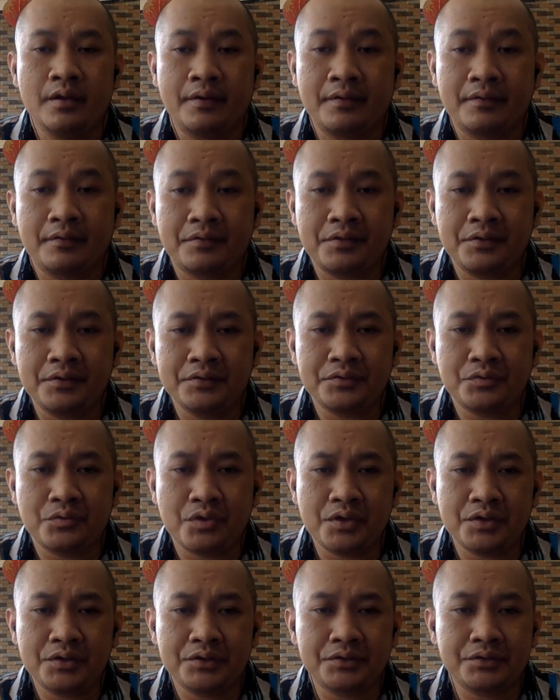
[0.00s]
These
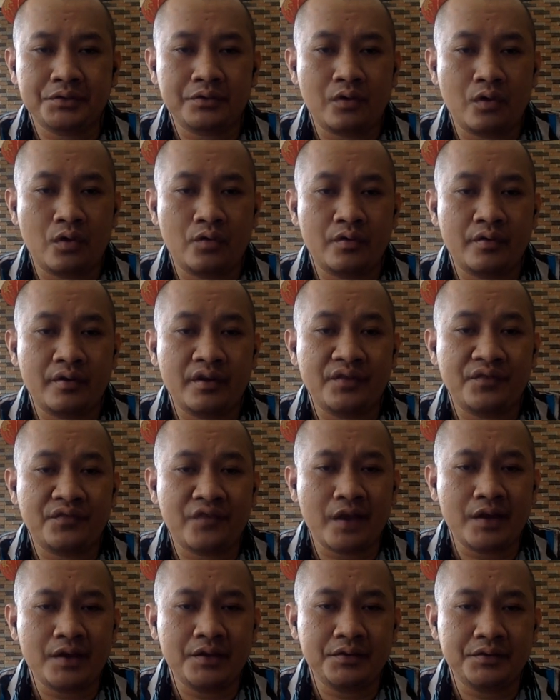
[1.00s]
risks or
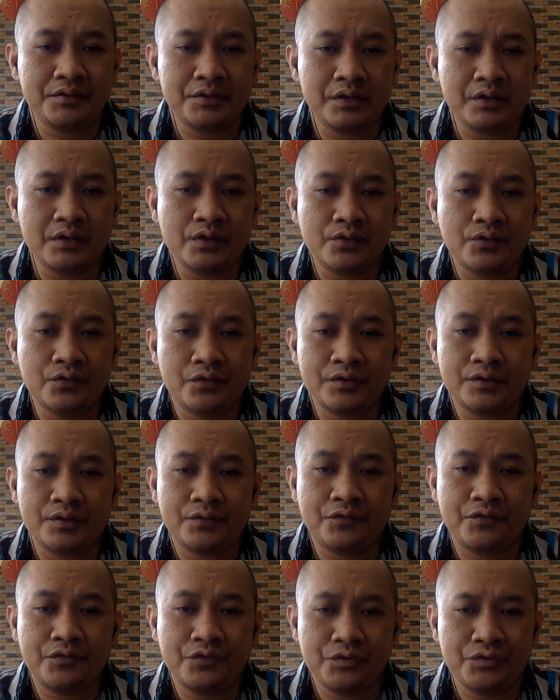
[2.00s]
refinancing for the
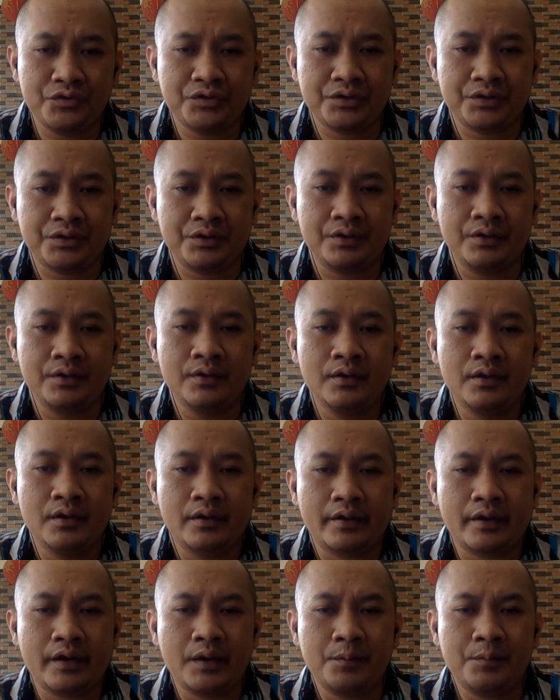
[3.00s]
future
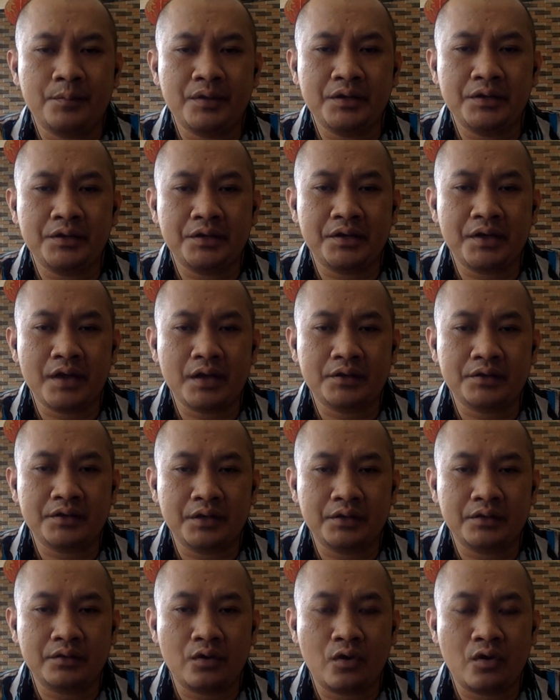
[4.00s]
can be
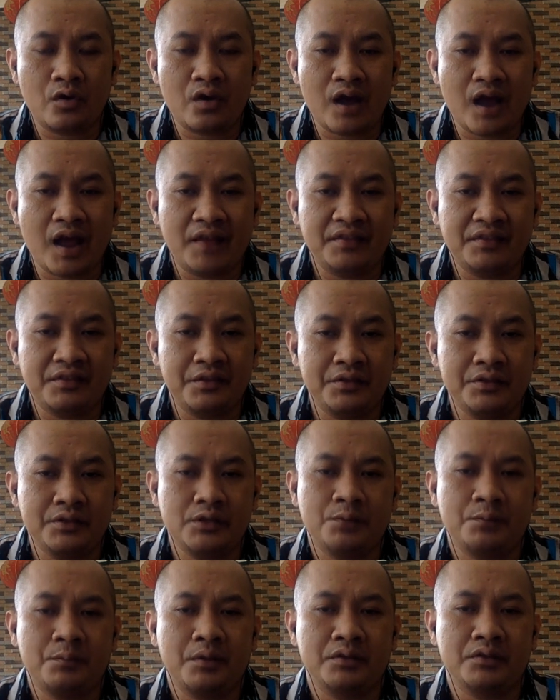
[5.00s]
deducted or
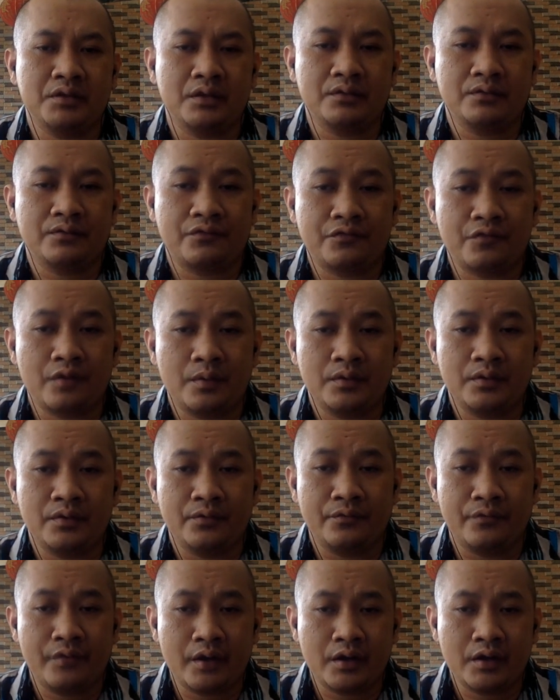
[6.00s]
anticipated from the
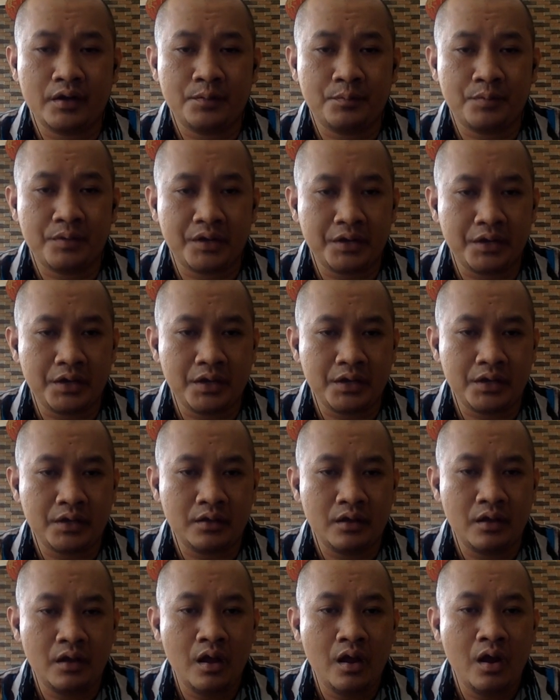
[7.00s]
very beginning
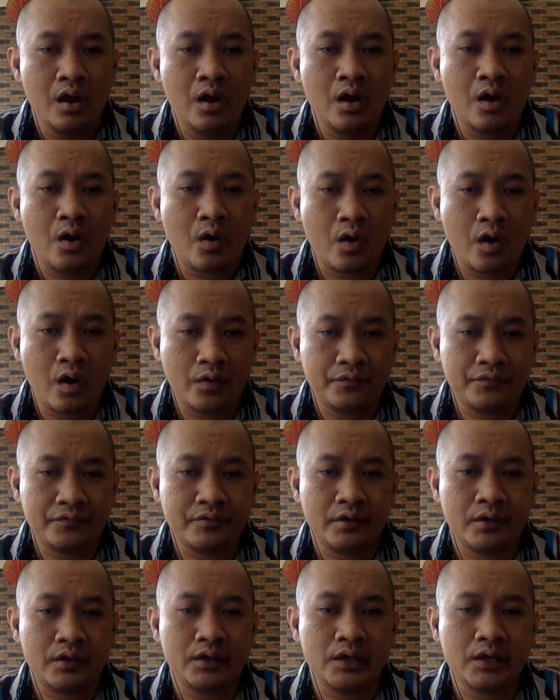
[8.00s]
of
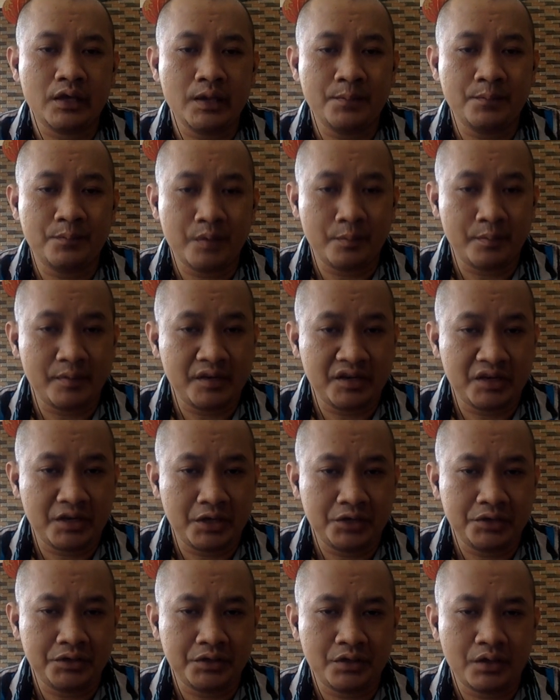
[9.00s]
the
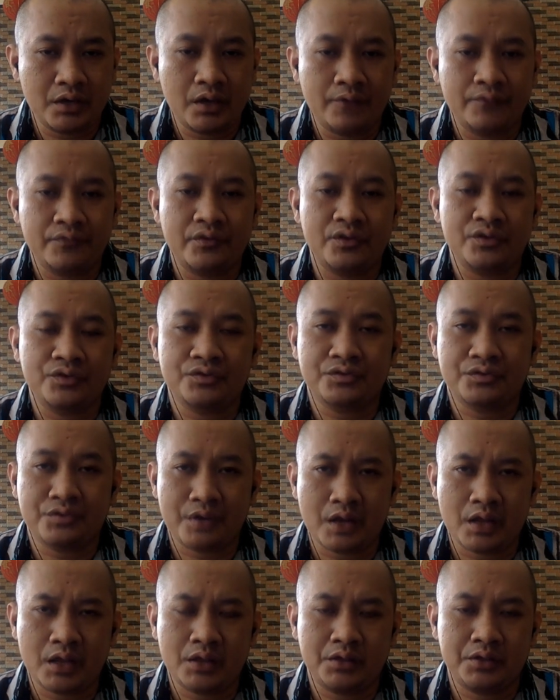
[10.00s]
implementation of the
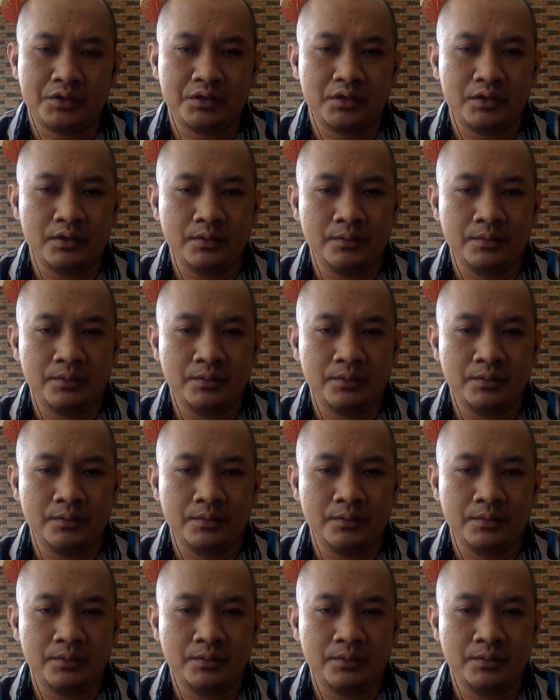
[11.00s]
strategy